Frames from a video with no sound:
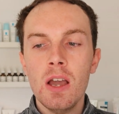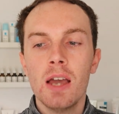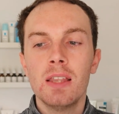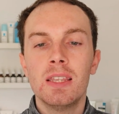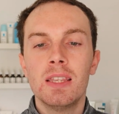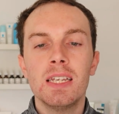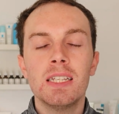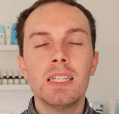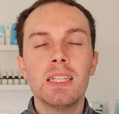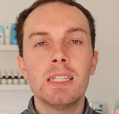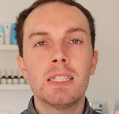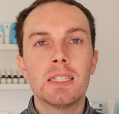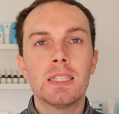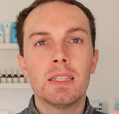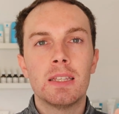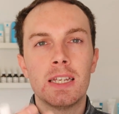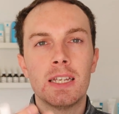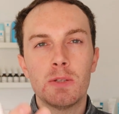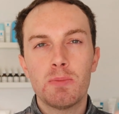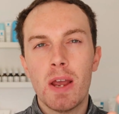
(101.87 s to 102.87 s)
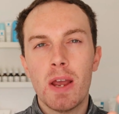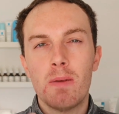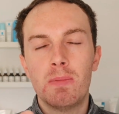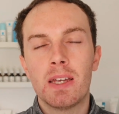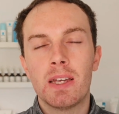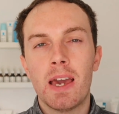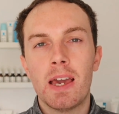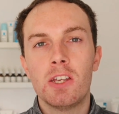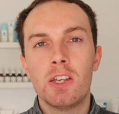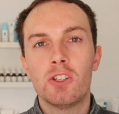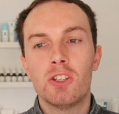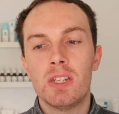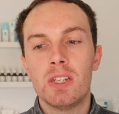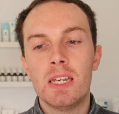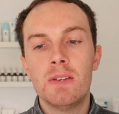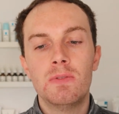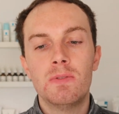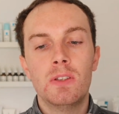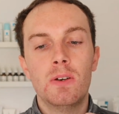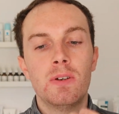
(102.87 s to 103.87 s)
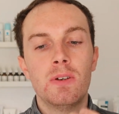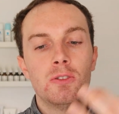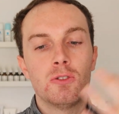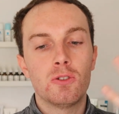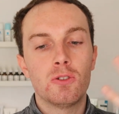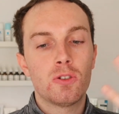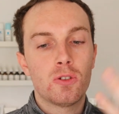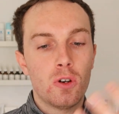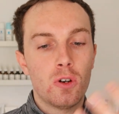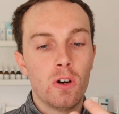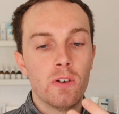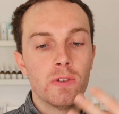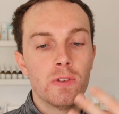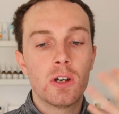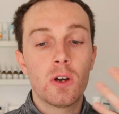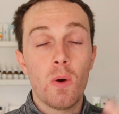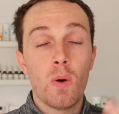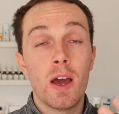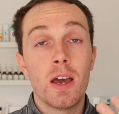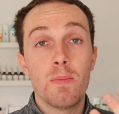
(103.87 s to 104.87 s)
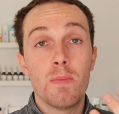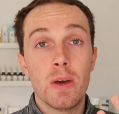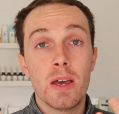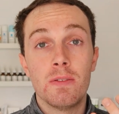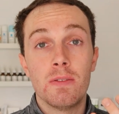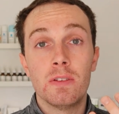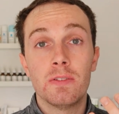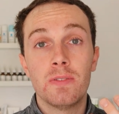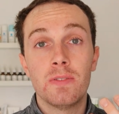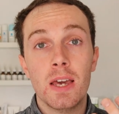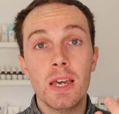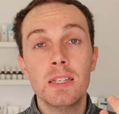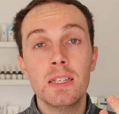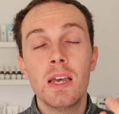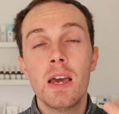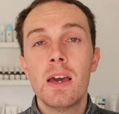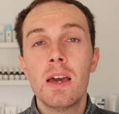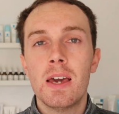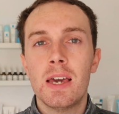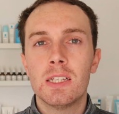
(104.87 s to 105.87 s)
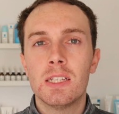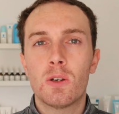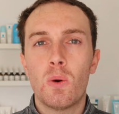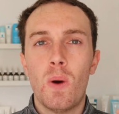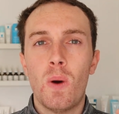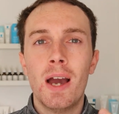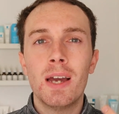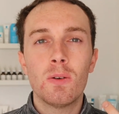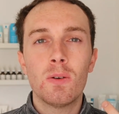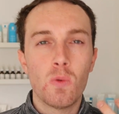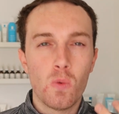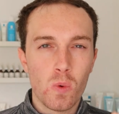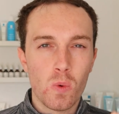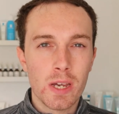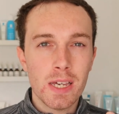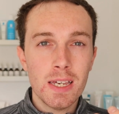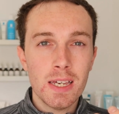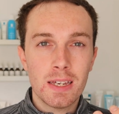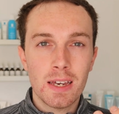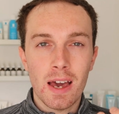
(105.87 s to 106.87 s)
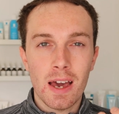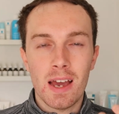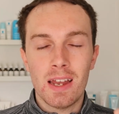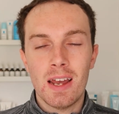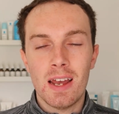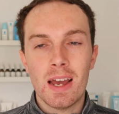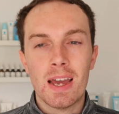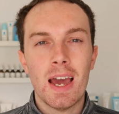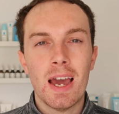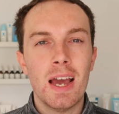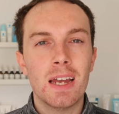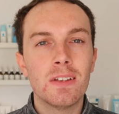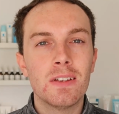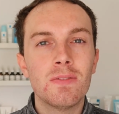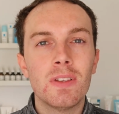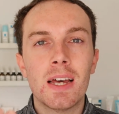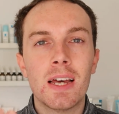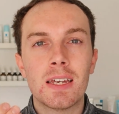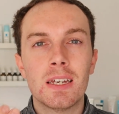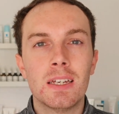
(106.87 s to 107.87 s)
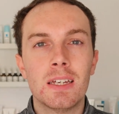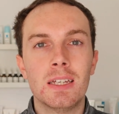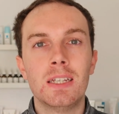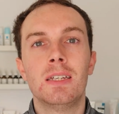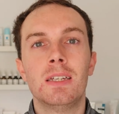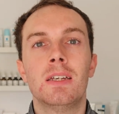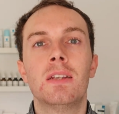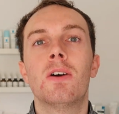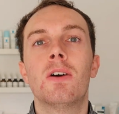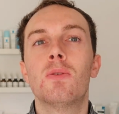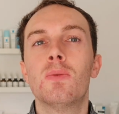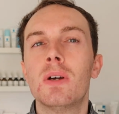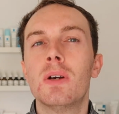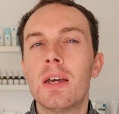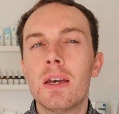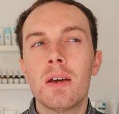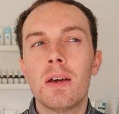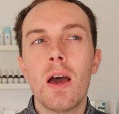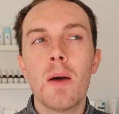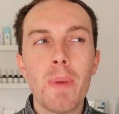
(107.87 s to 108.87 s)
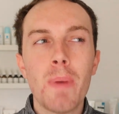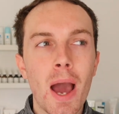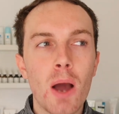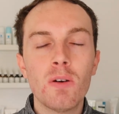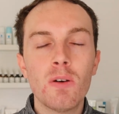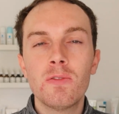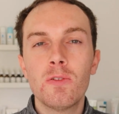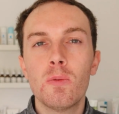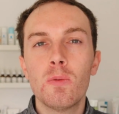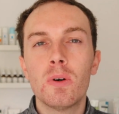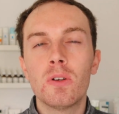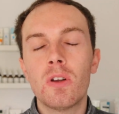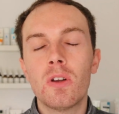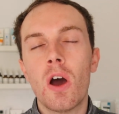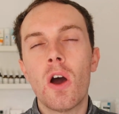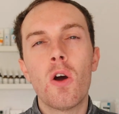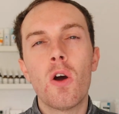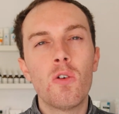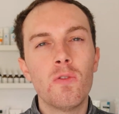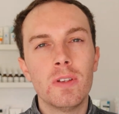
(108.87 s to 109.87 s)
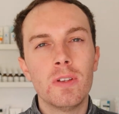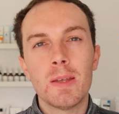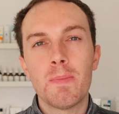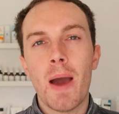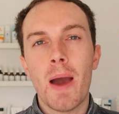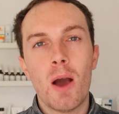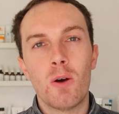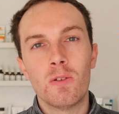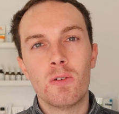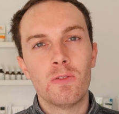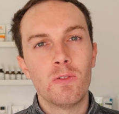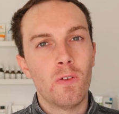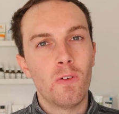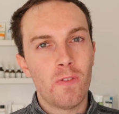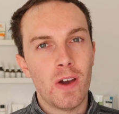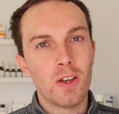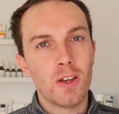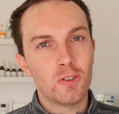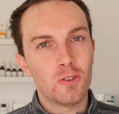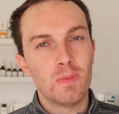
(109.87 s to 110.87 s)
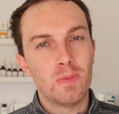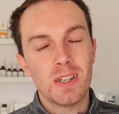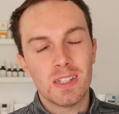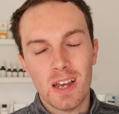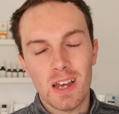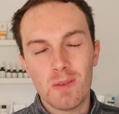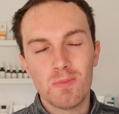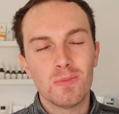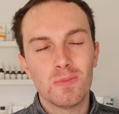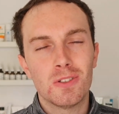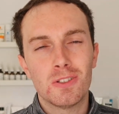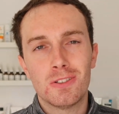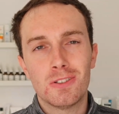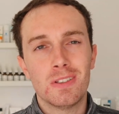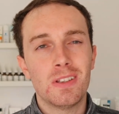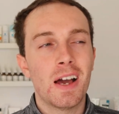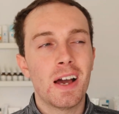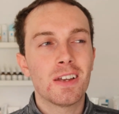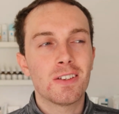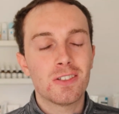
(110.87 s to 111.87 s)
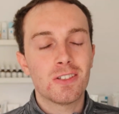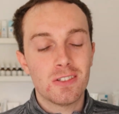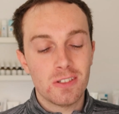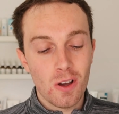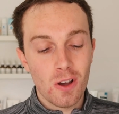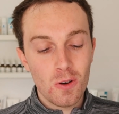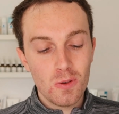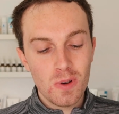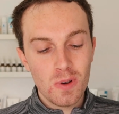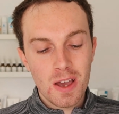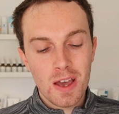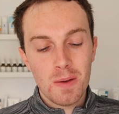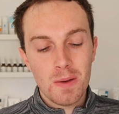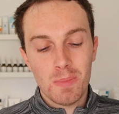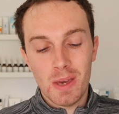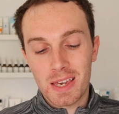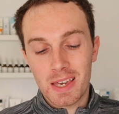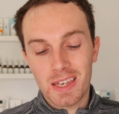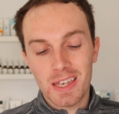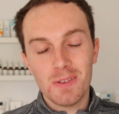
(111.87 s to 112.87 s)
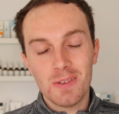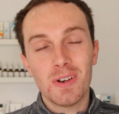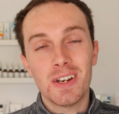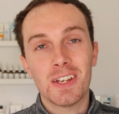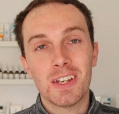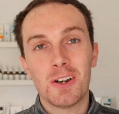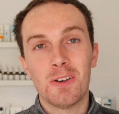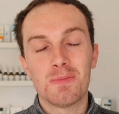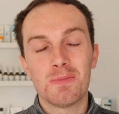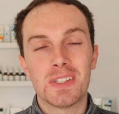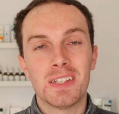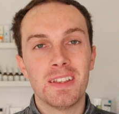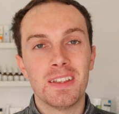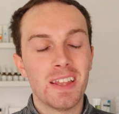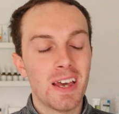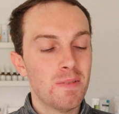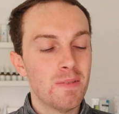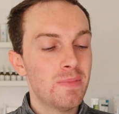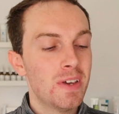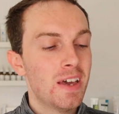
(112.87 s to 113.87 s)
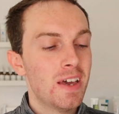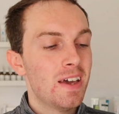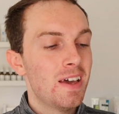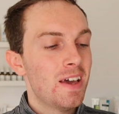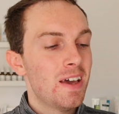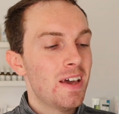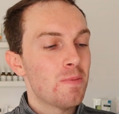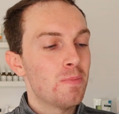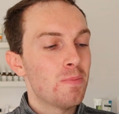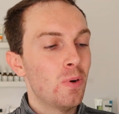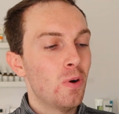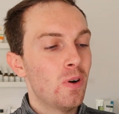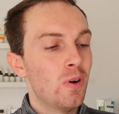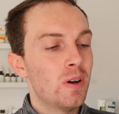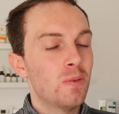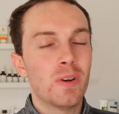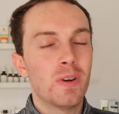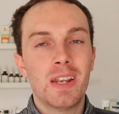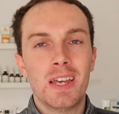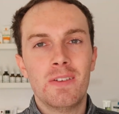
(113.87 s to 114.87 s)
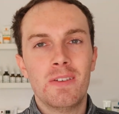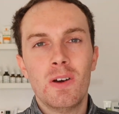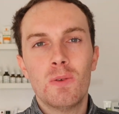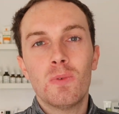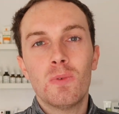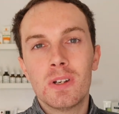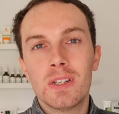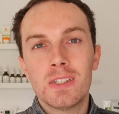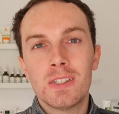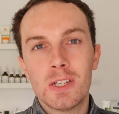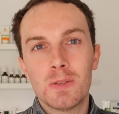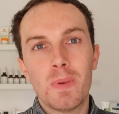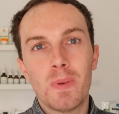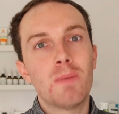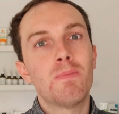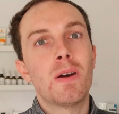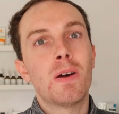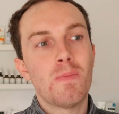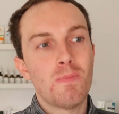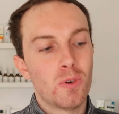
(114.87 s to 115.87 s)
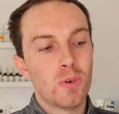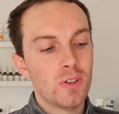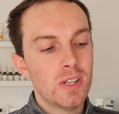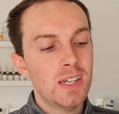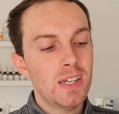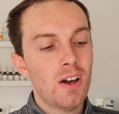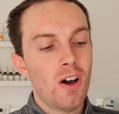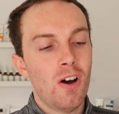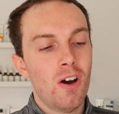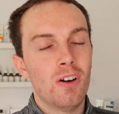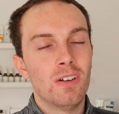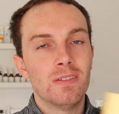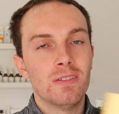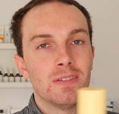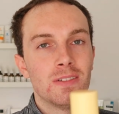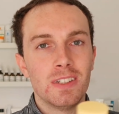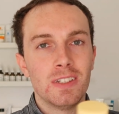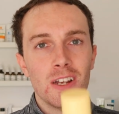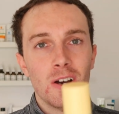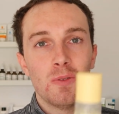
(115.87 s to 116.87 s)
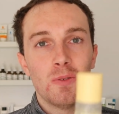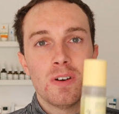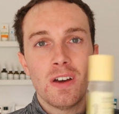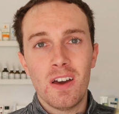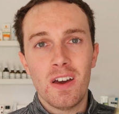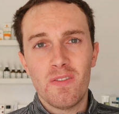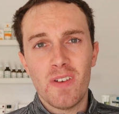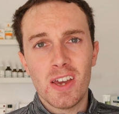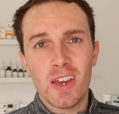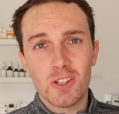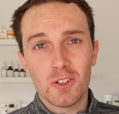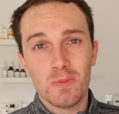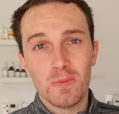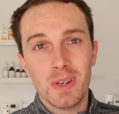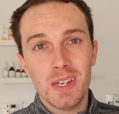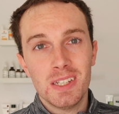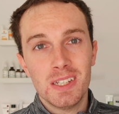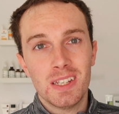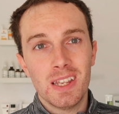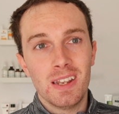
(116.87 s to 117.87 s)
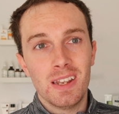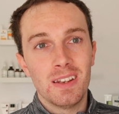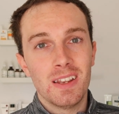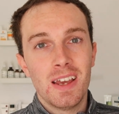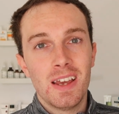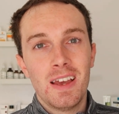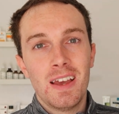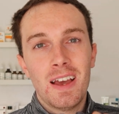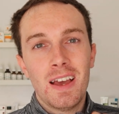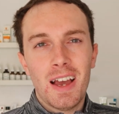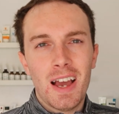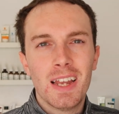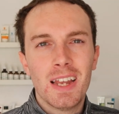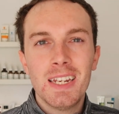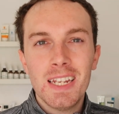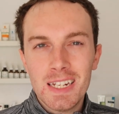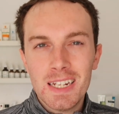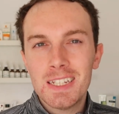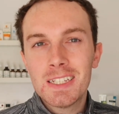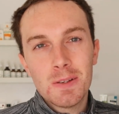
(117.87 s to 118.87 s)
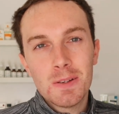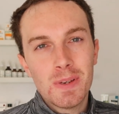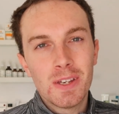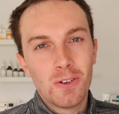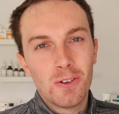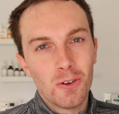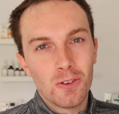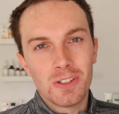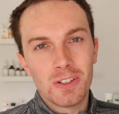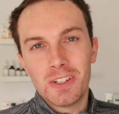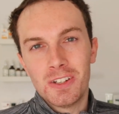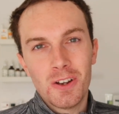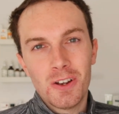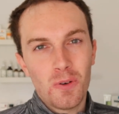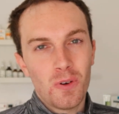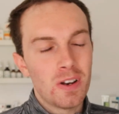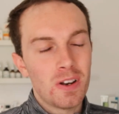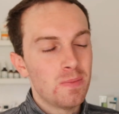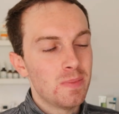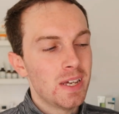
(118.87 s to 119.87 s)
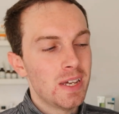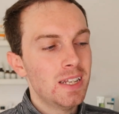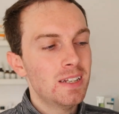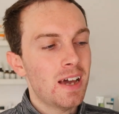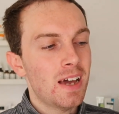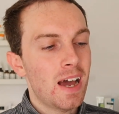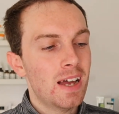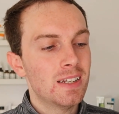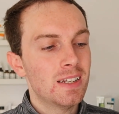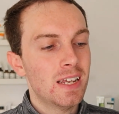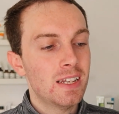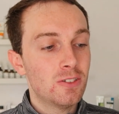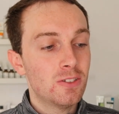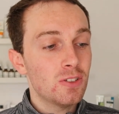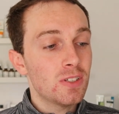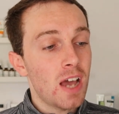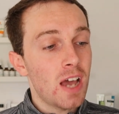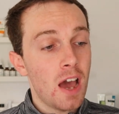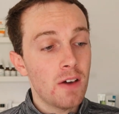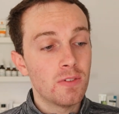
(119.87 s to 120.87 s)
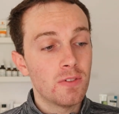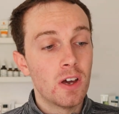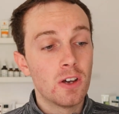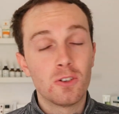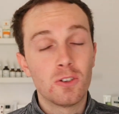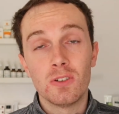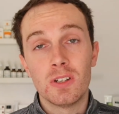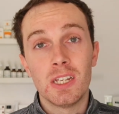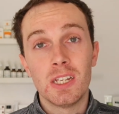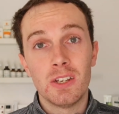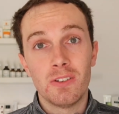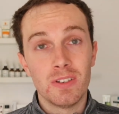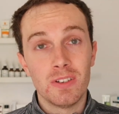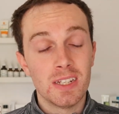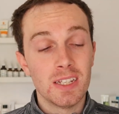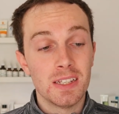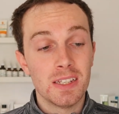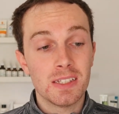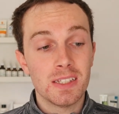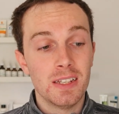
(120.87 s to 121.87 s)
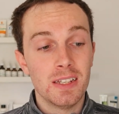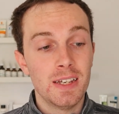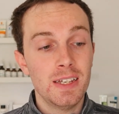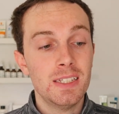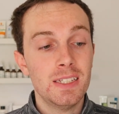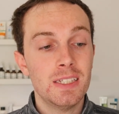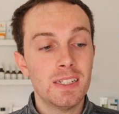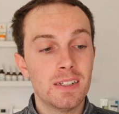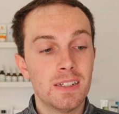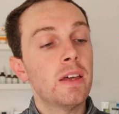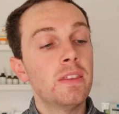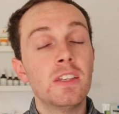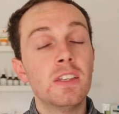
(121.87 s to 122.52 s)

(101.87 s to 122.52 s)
And this spray application, even though it does cover quite a bit of the face, it's quite weak, and I kind of like a, you know, a powerful but not overly powerful facial mist. I'm like so picky when it comes to them. But when, if I'm wanting to spend my money on, you know, a facial mist, then I need it to be good, you know what I mean? And it does have a good ingredients list.